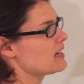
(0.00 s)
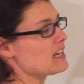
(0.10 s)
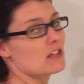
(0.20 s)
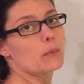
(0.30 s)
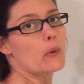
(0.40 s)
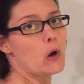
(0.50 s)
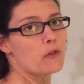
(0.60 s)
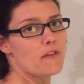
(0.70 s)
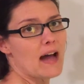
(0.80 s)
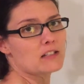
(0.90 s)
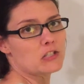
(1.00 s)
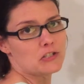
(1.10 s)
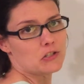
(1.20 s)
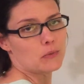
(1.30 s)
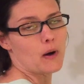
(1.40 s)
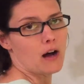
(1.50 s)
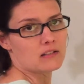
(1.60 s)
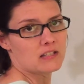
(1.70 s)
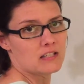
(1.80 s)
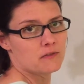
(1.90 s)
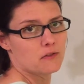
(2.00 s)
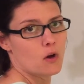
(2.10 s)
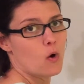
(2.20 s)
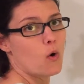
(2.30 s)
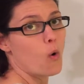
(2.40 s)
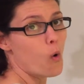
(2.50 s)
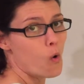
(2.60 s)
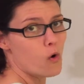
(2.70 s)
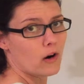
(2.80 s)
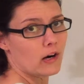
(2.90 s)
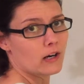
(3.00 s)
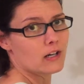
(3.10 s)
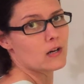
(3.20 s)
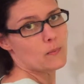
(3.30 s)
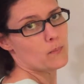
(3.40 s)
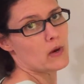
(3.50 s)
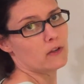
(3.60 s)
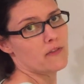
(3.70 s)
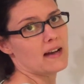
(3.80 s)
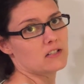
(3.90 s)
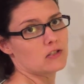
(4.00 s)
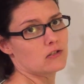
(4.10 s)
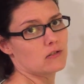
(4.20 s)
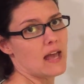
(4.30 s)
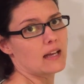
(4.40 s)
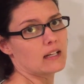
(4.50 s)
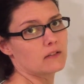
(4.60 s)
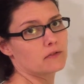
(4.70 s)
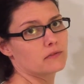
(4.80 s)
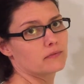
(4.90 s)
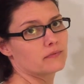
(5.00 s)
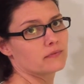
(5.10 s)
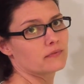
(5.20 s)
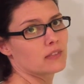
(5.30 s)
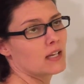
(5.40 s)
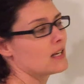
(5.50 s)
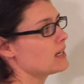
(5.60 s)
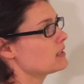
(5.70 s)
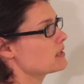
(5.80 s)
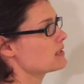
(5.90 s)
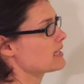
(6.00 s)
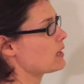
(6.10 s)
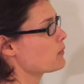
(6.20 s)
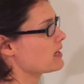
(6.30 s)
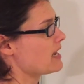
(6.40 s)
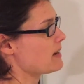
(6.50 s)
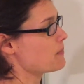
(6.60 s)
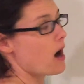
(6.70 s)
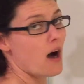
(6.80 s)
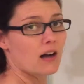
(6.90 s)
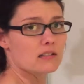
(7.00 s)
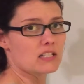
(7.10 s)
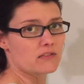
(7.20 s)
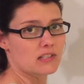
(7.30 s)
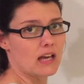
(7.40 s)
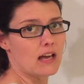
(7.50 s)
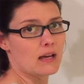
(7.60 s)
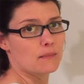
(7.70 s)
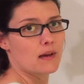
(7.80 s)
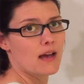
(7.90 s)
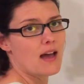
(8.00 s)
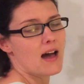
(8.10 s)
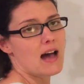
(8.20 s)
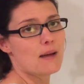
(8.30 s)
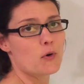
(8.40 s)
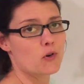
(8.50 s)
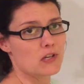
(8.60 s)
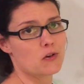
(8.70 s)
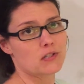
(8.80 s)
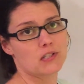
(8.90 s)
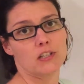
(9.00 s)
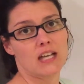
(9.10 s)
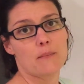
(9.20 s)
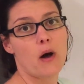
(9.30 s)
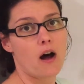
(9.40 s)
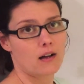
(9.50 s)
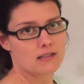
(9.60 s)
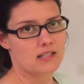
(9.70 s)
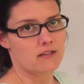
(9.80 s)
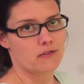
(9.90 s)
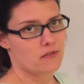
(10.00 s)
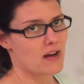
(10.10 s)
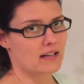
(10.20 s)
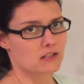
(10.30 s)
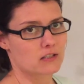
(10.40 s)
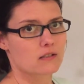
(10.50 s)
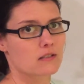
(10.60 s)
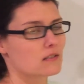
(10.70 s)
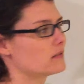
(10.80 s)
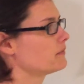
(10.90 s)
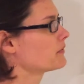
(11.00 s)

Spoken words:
Either both factors are positive or both factors are negative. Since I want a positive sum, I'm only going to look at positive factors.